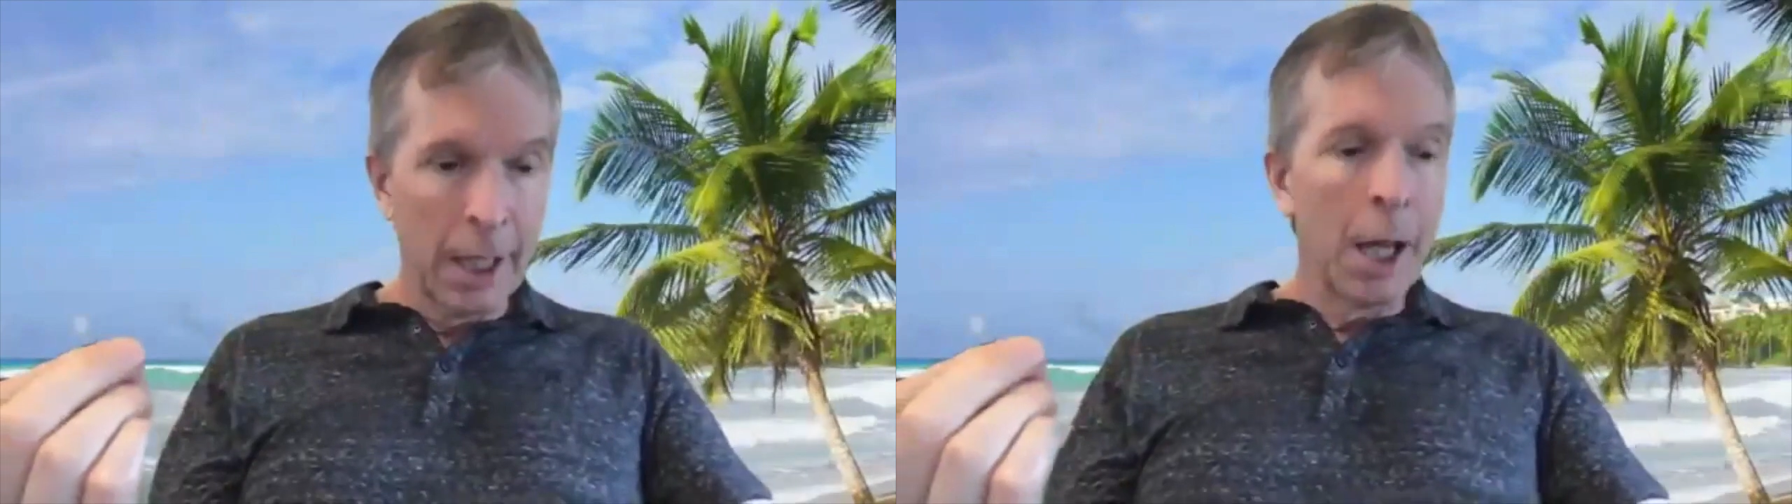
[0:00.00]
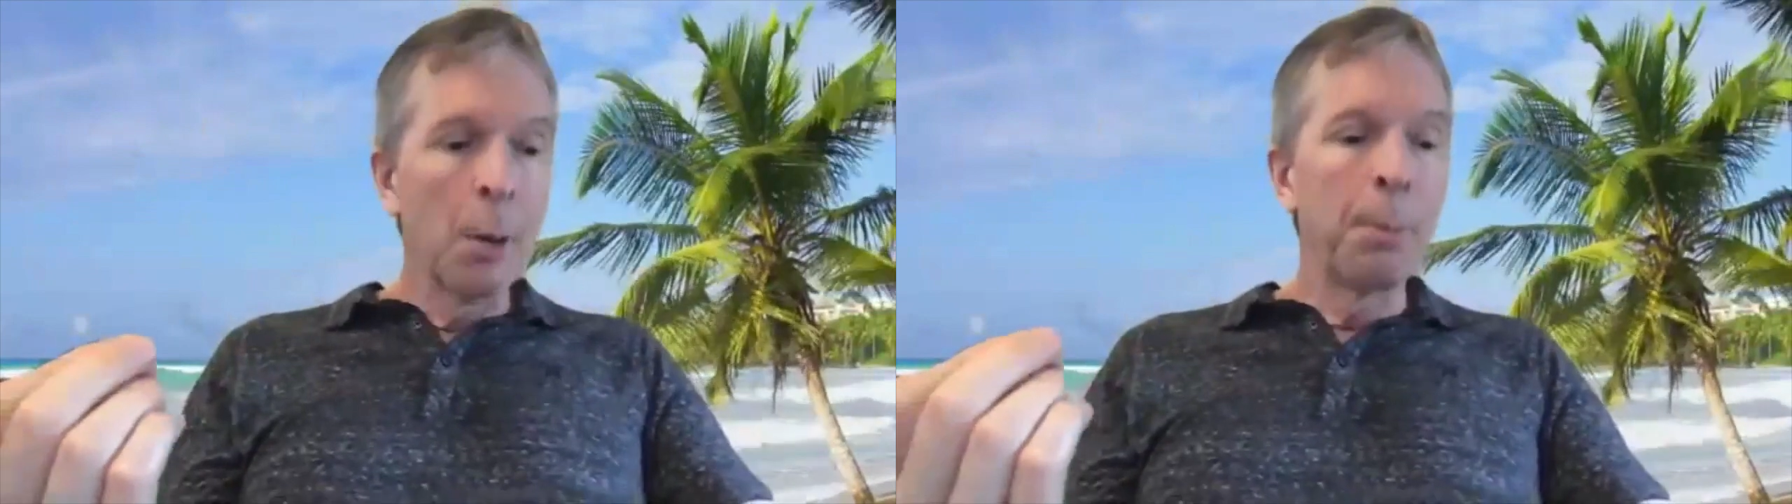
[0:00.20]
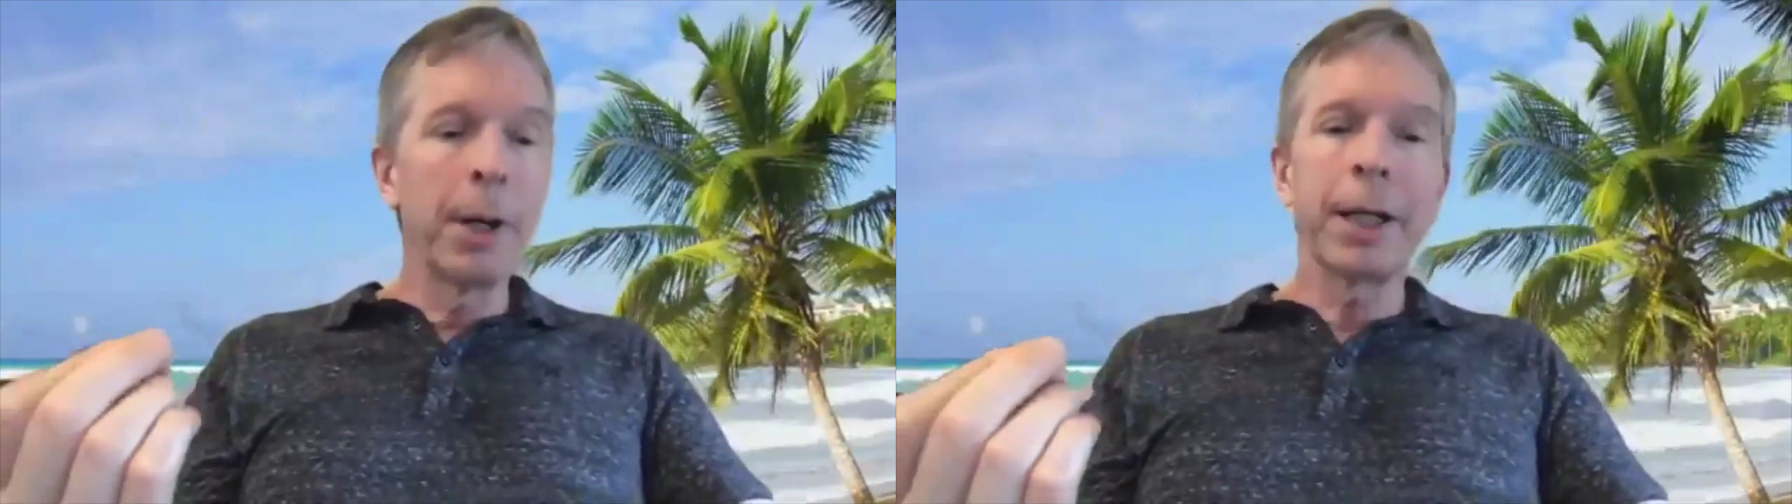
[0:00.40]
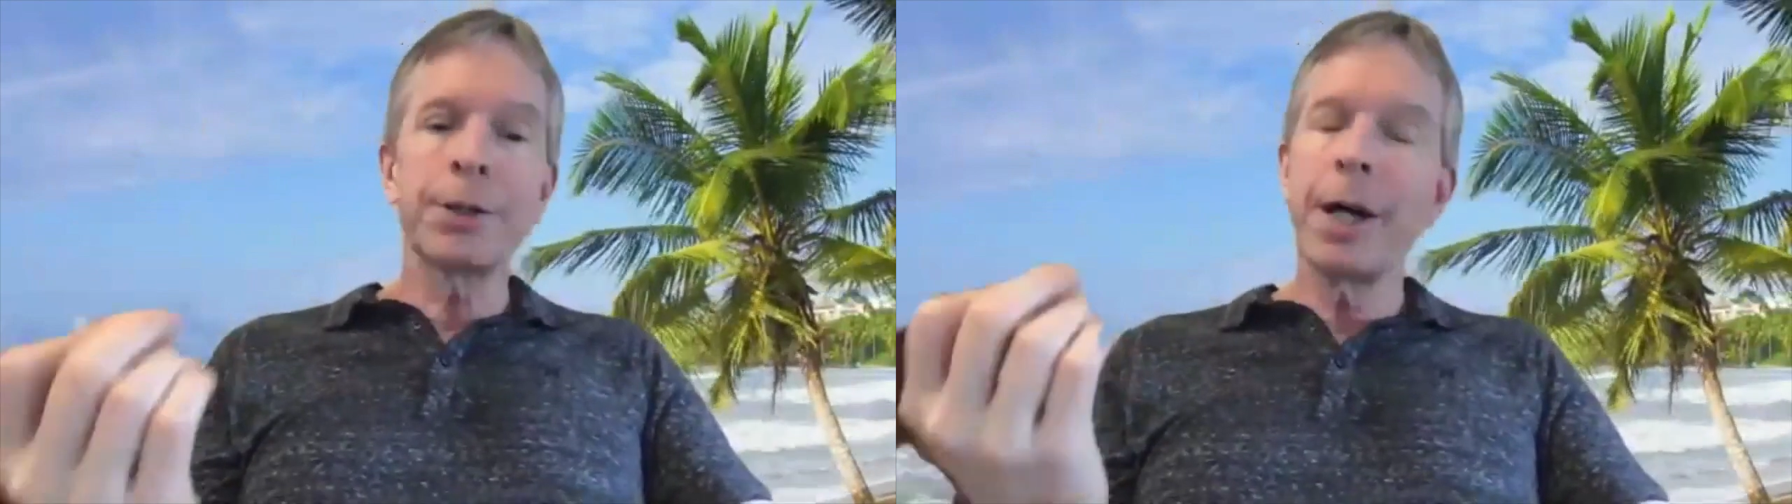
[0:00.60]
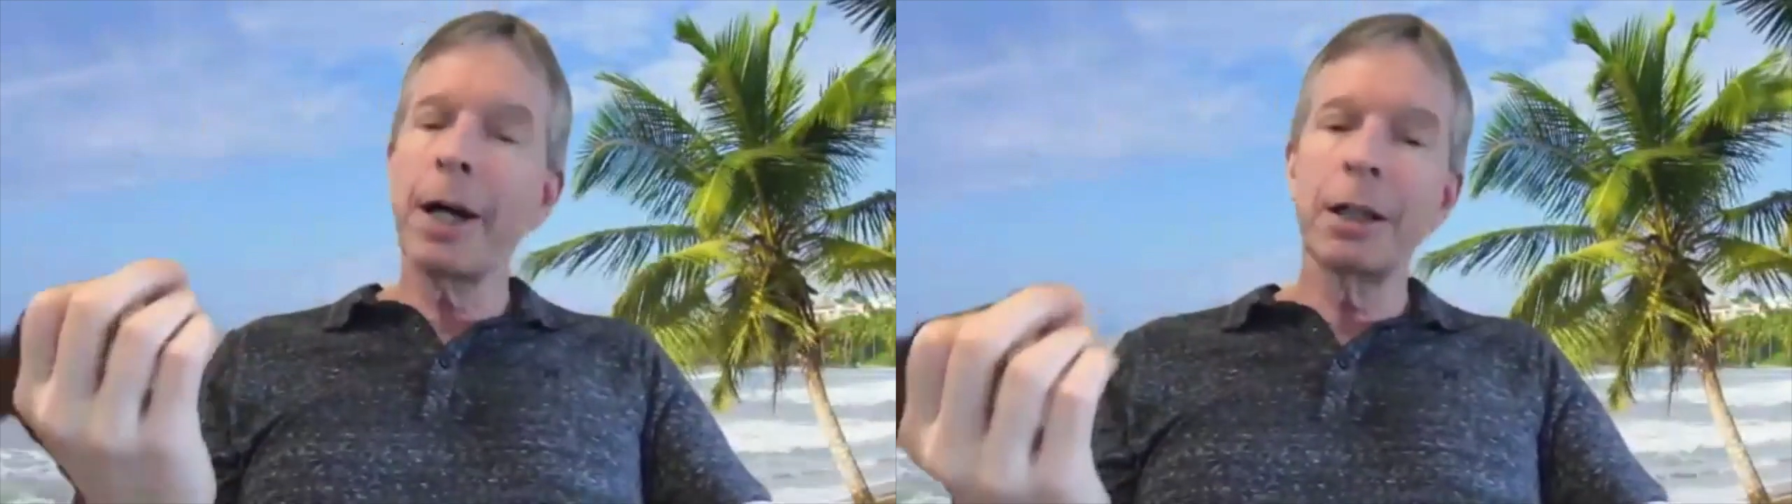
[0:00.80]
But it's
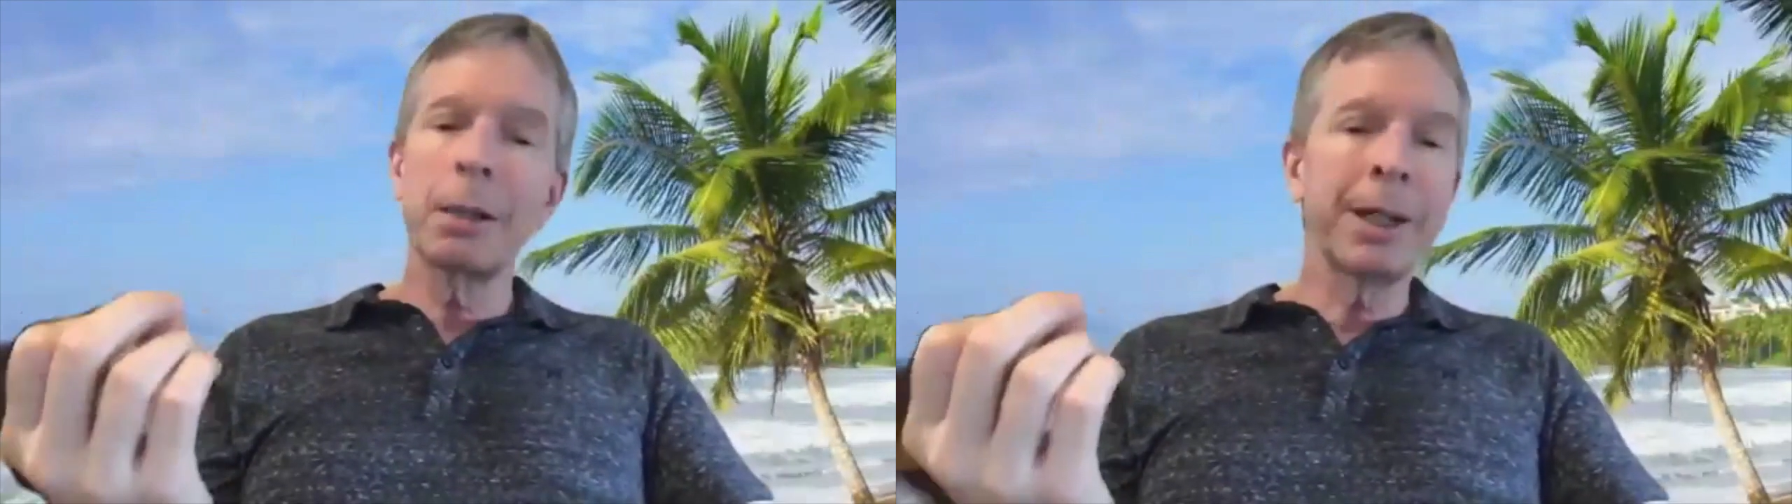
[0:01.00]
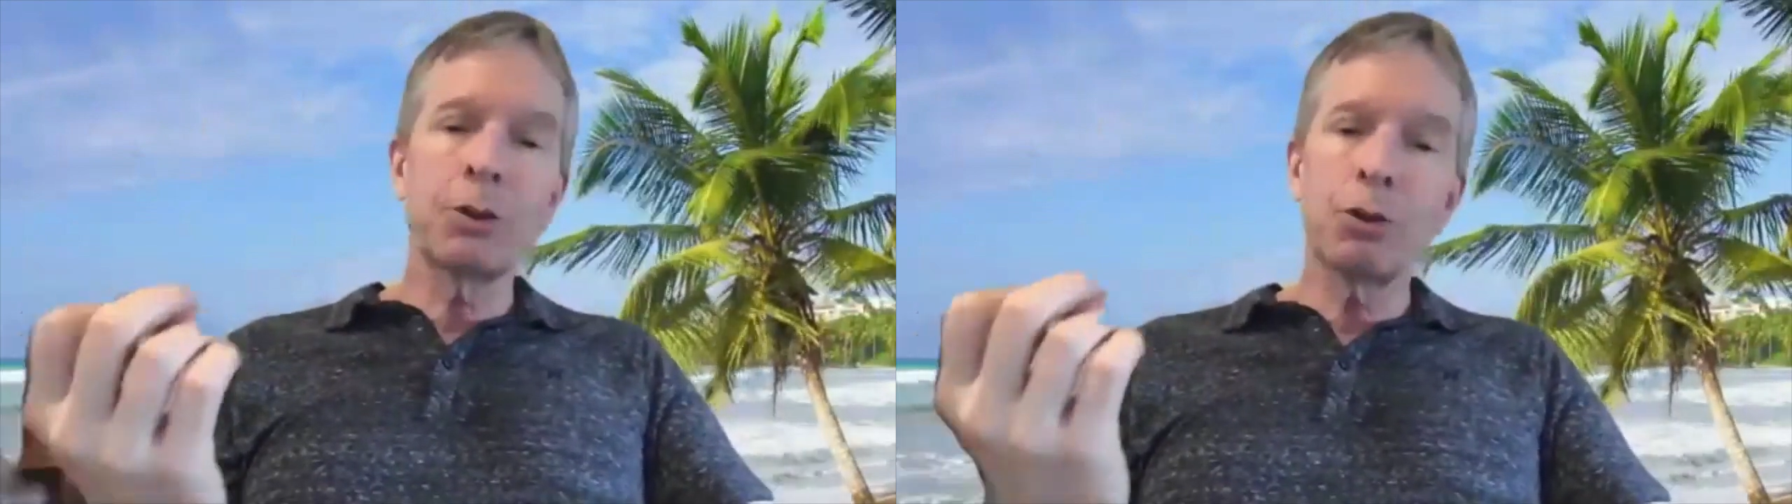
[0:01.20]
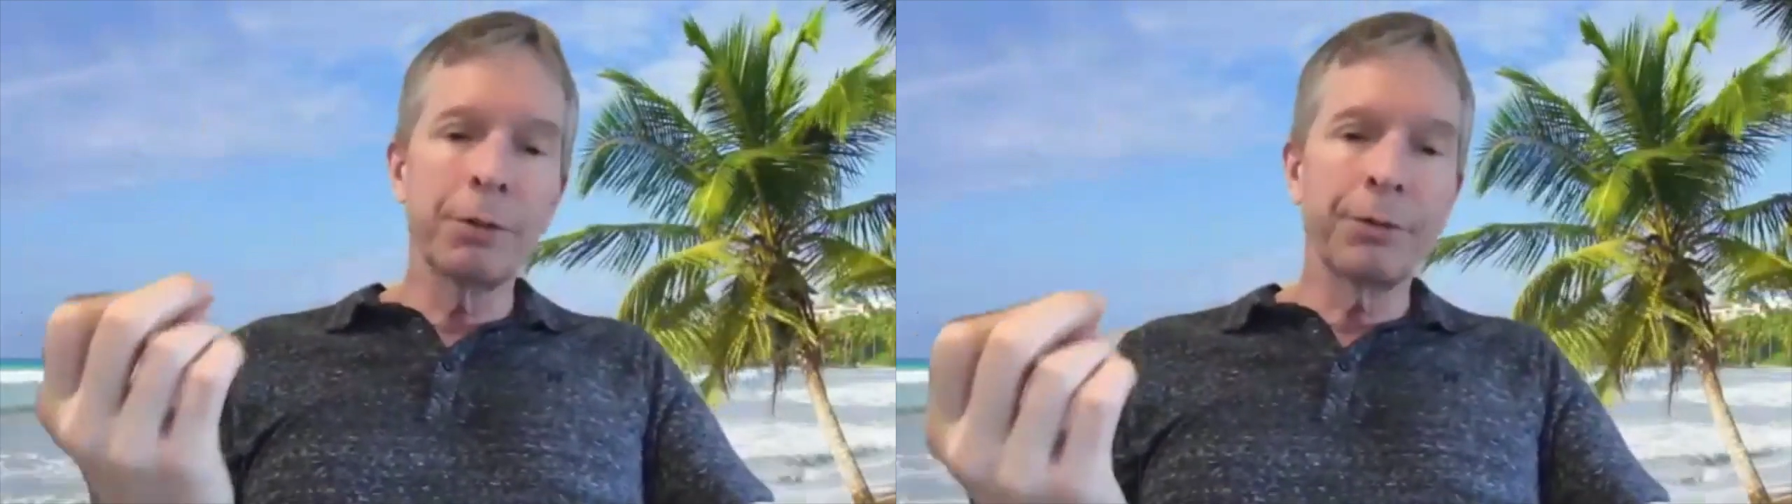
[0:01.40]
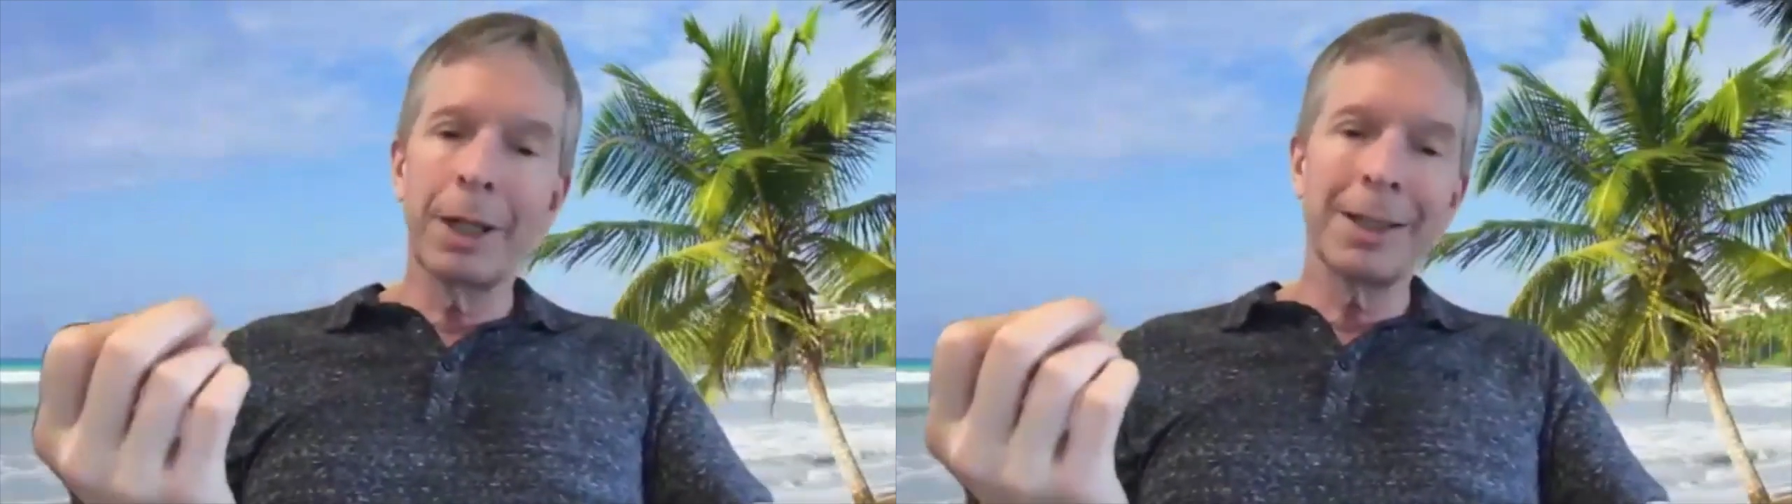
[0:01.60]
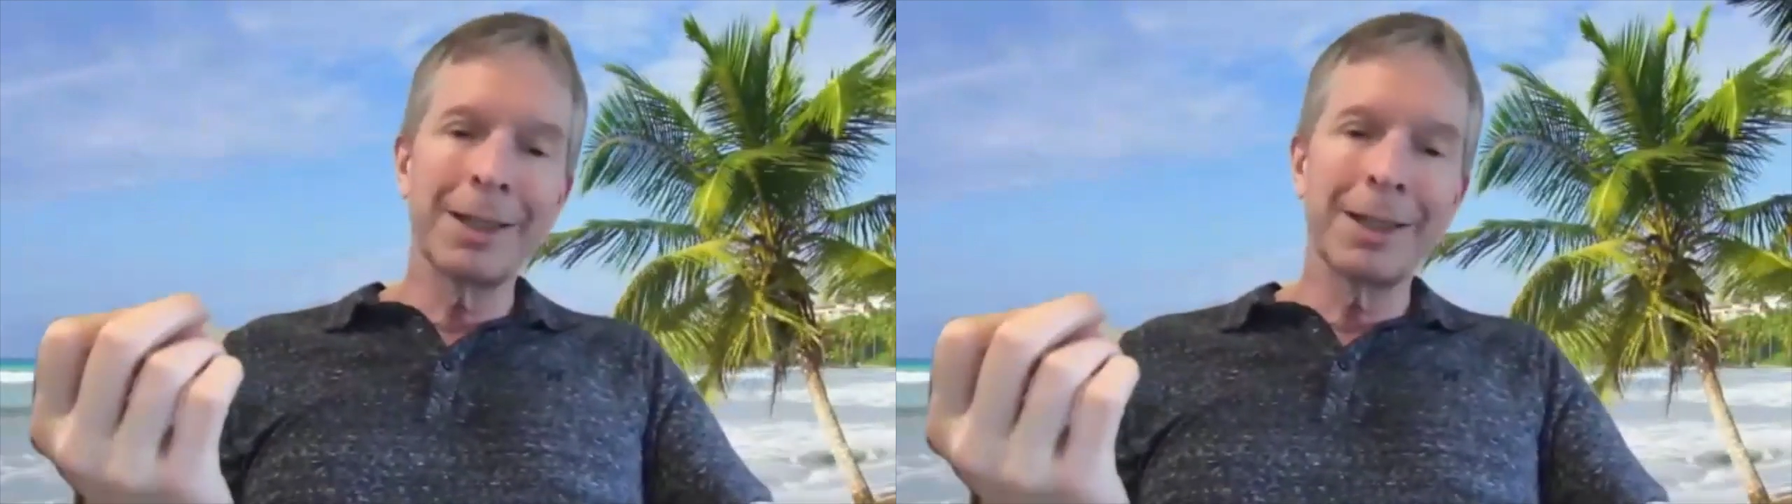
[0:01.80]
not going to be a trivial,